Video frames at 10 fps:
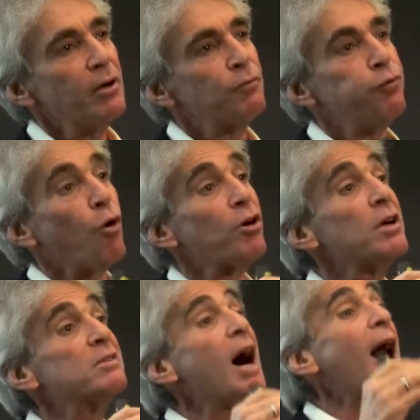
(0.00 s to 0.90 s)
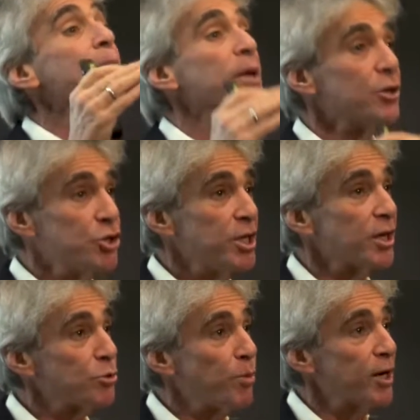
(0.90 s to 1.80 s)
for timing and gene
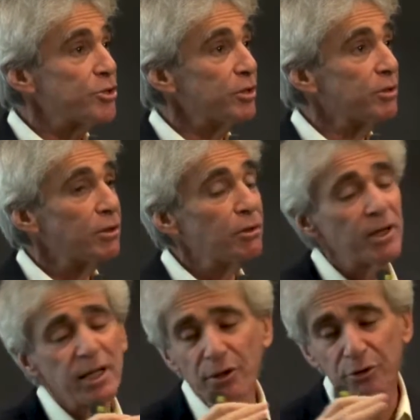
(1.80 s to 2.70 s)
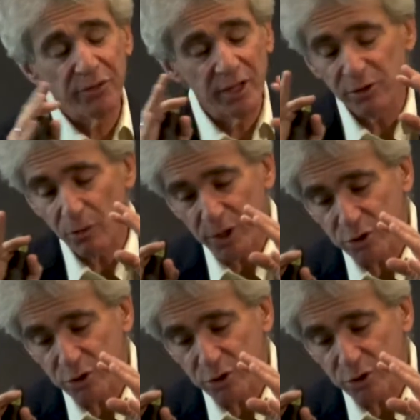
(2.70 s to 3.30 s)
expression, looking at those things that we